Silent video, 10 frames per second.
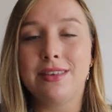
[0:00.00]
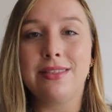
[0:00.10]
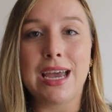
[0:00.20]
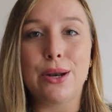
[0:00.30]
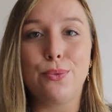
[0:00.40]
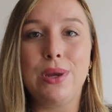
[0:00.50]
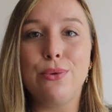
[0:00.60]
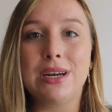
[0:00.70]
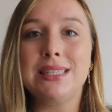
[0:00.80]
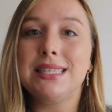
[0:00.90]
than that, we
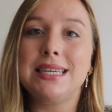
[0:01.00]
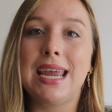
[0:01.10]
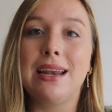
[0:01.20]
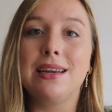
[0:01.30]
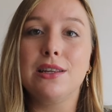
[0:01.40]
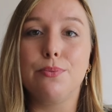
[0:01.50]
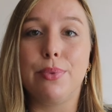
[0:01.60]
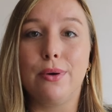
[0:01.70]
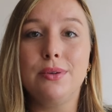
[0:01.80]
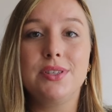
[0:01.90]
rented a little
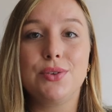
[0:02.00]
boat